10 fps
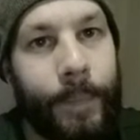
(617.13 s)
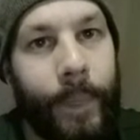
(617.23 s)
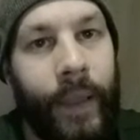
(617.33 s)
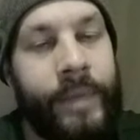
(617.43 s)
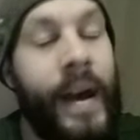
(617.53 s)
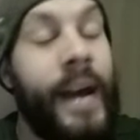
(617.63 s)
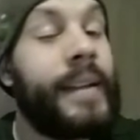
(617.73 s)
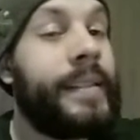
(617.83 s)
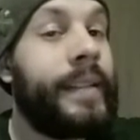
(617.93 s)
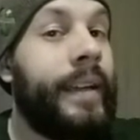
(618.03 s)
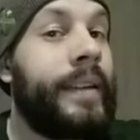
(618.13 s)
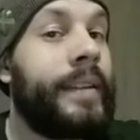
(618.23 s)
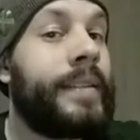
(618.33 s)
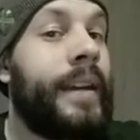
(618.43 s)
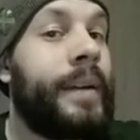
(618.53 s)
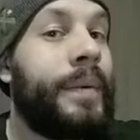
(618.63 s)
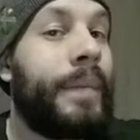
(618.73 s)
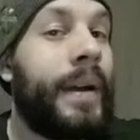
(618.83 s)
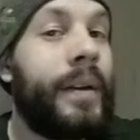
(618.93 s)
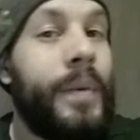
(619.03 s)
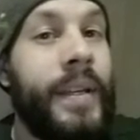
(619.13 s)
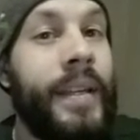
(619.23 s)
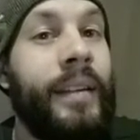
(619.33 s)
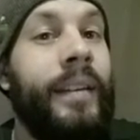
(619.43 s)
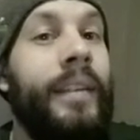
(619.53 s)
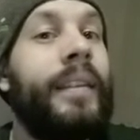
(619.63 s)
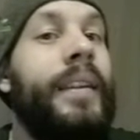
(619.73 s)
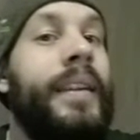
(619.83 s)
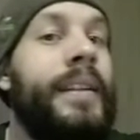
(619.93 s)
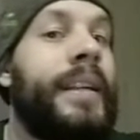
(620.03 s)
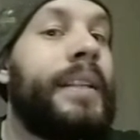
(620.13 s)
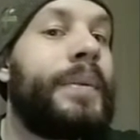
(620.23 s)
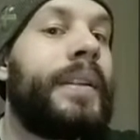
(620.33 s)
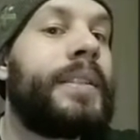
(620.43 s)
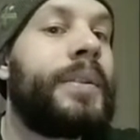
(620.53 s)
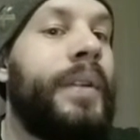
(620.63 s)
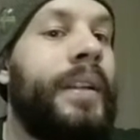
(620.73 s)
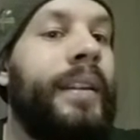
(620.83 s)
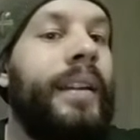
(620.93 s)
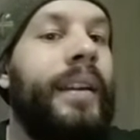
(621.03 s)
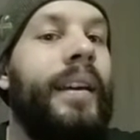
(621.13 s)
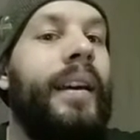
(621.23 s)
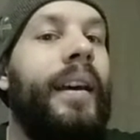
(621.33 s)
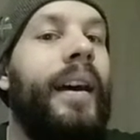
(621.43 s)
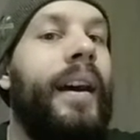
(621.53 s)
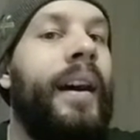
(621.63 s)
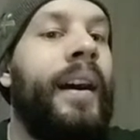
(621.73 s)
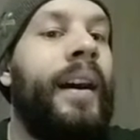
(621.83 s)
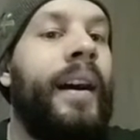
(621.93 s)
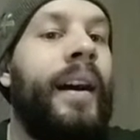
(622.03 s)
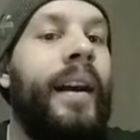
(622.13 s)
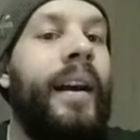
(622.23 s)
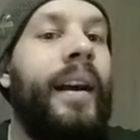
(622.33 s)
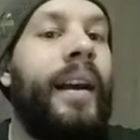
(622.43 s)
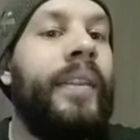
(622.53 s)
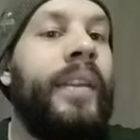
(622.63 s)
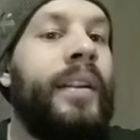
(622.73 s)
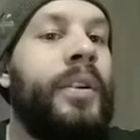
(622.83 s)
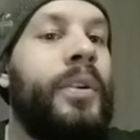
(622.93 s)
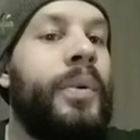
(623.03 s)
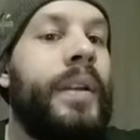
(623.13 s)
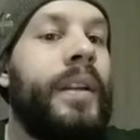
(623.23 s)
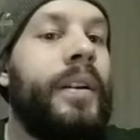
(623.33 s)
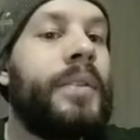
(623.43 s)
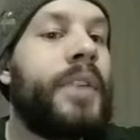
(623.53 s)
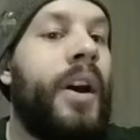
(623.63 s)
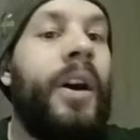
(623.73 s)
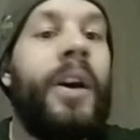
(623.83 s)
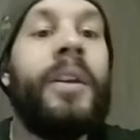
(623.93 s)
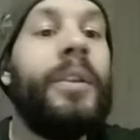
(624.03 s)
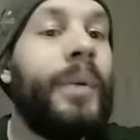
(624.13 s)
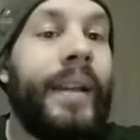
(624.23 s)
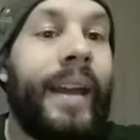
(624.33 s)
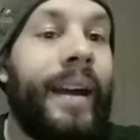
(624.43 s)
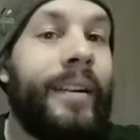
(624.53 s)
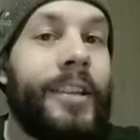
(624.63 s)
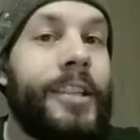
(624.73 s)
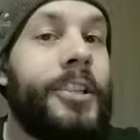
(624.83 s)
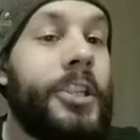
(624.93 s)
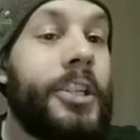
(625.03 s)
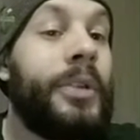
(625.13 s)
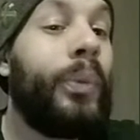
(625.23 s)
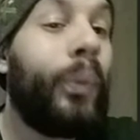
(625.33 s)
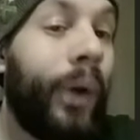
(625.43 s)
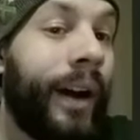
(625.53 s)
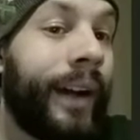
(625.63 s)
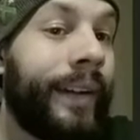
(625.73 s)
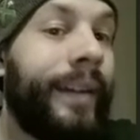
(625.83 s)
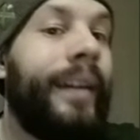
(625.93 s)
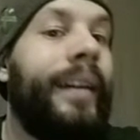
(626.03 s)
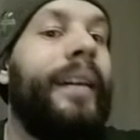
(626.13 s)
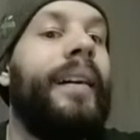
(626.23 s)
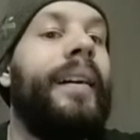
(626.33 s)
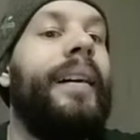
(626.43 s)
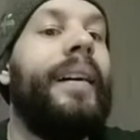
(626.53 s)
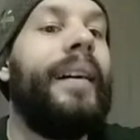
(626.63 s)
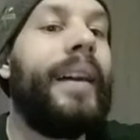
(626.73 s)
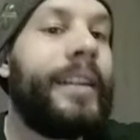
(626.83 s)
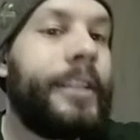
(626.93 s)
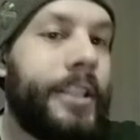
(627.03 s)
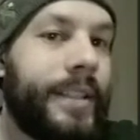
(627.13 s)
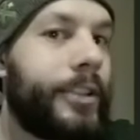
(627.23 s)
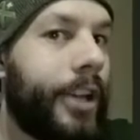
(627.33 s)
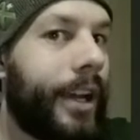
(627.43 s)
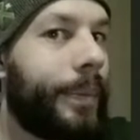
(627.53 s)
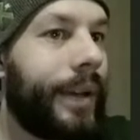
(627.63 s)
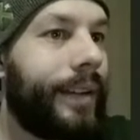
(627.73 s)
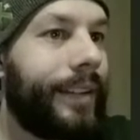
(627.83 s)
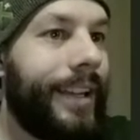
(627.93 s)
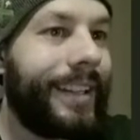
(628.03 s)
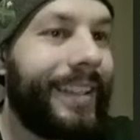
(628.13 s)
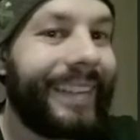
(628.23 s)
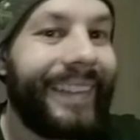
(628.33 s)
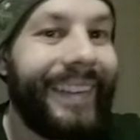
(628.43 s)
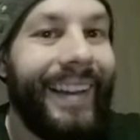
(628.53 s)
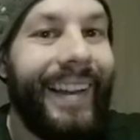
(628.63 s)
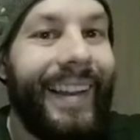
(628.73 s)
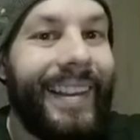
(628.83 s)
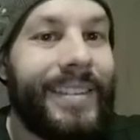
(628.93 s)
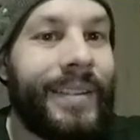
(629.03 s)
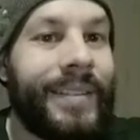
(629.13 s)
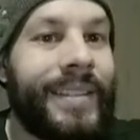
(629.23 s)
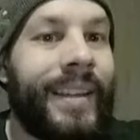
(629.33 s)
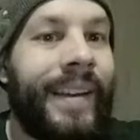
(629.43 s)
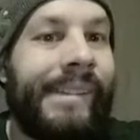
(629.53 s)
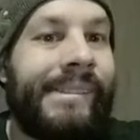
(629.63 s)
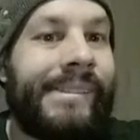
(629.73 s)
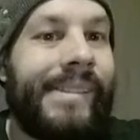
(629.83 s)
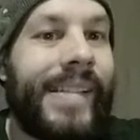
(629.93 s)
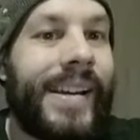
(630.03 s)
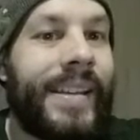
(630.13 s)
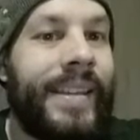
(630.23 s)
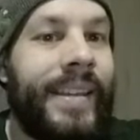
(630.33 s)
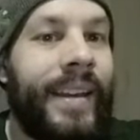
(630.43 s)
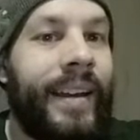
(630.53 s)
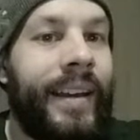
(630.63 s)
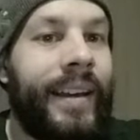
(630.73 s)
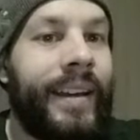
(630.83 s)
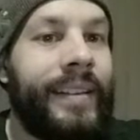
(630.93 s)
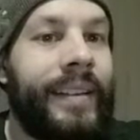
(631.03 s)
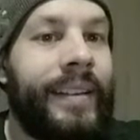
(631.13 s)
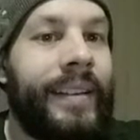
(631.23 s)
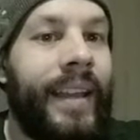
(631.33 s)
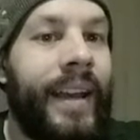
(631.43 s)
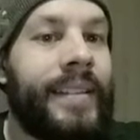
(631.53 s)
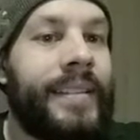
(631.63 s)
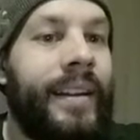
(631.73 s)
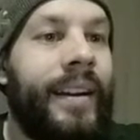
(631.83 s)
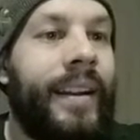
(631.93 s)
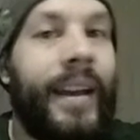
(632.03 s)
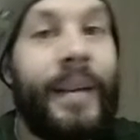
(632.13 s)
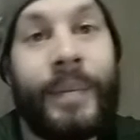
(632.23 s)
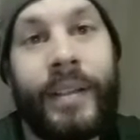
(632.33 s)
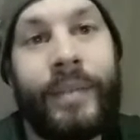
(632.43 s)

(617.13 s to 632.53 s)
if I take his knight with my queen, he takes with his queen. And then queen goes all the way down to g1. And she's checkmate. So I was like, yeah, that's not happening.